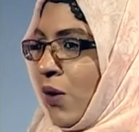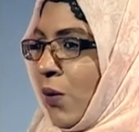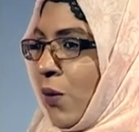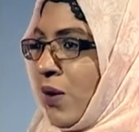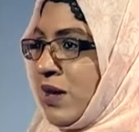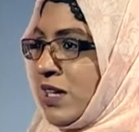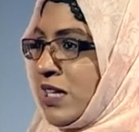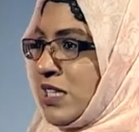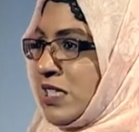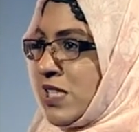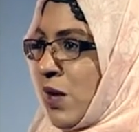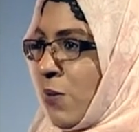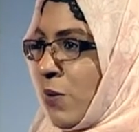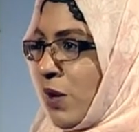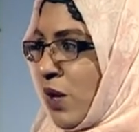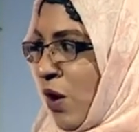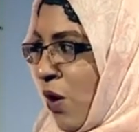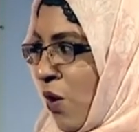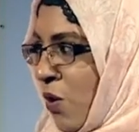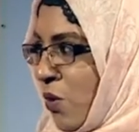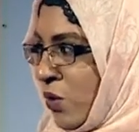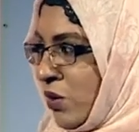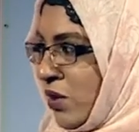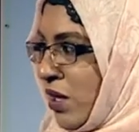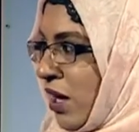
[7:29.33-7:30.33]
When there's someone
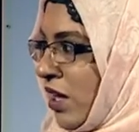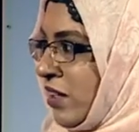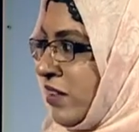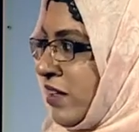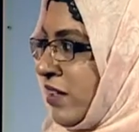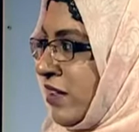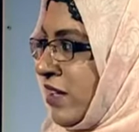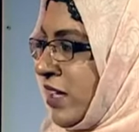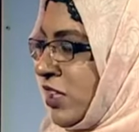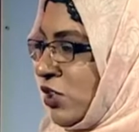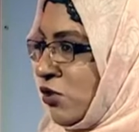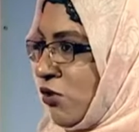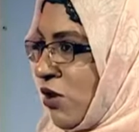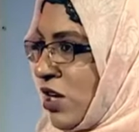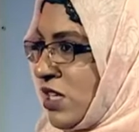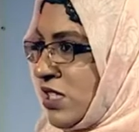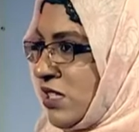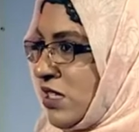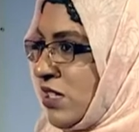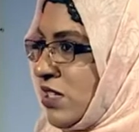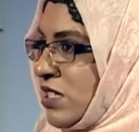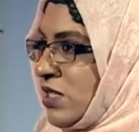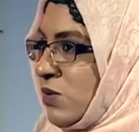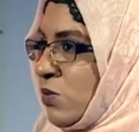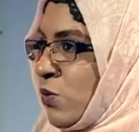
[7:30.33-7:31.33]
older that they
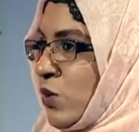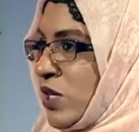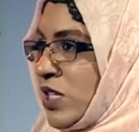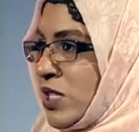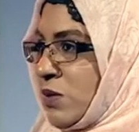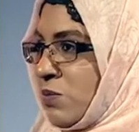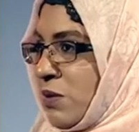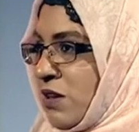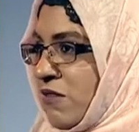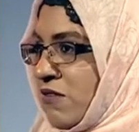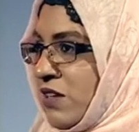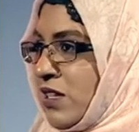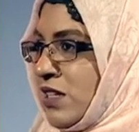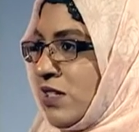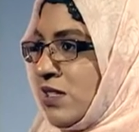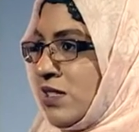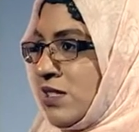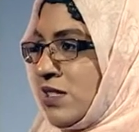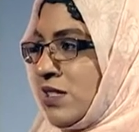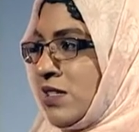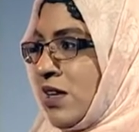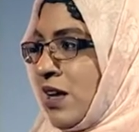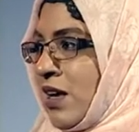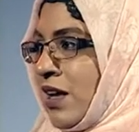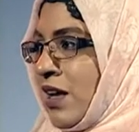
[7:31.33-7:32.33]
trust and is more
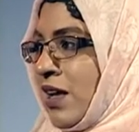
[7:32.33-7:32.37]
experienced,